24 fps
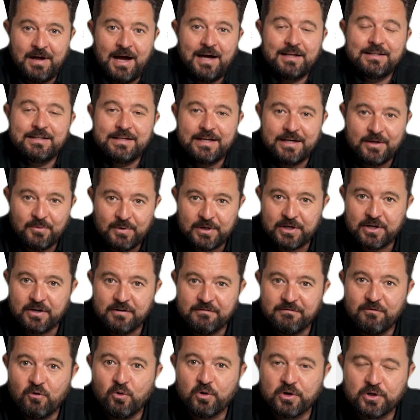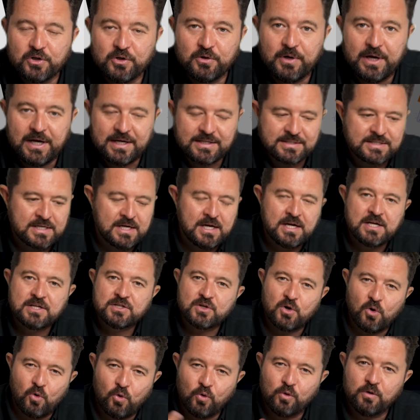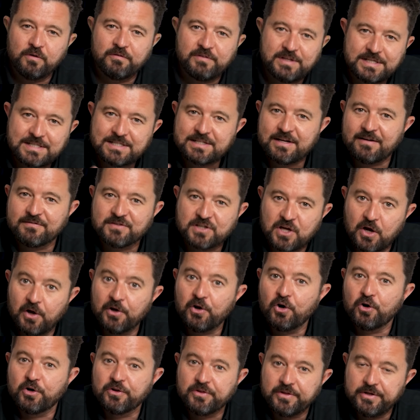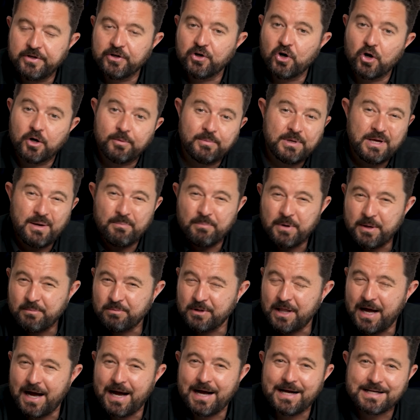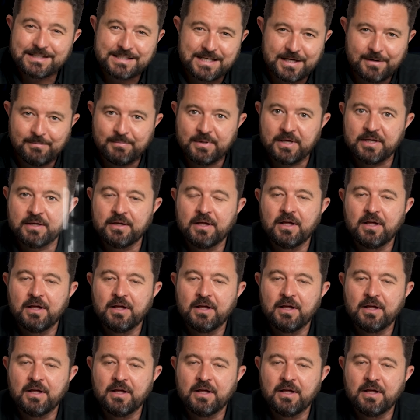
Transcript: hardly anyone can afford a new house. So all of this stuff's going on in the economy and people are asking me,